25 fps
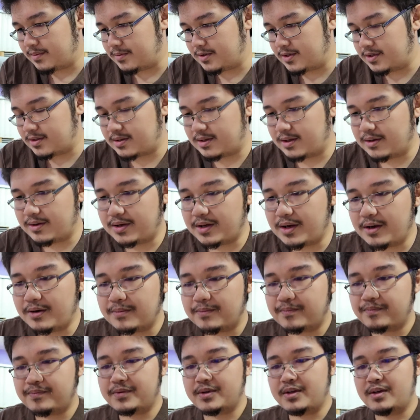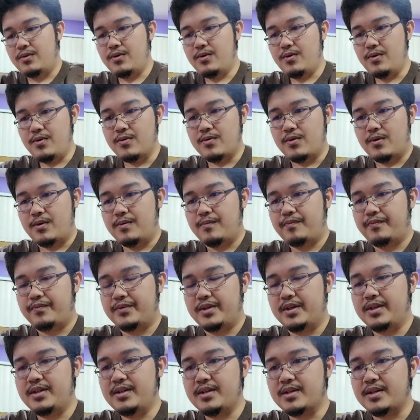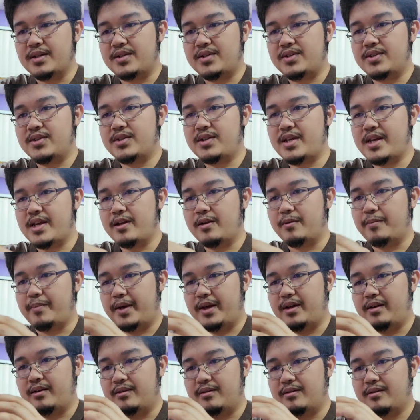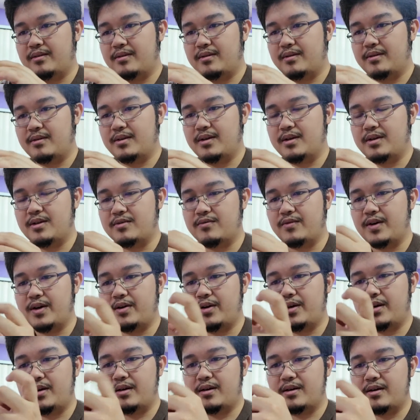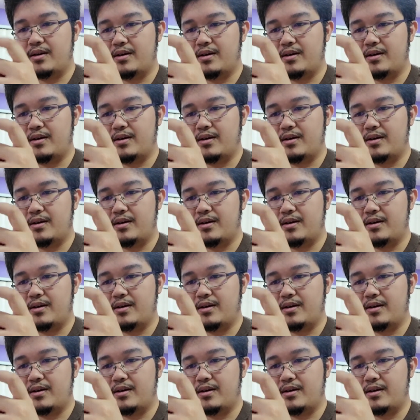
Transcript: Just, there you go. Ooh, this is a steel pin. I think it's very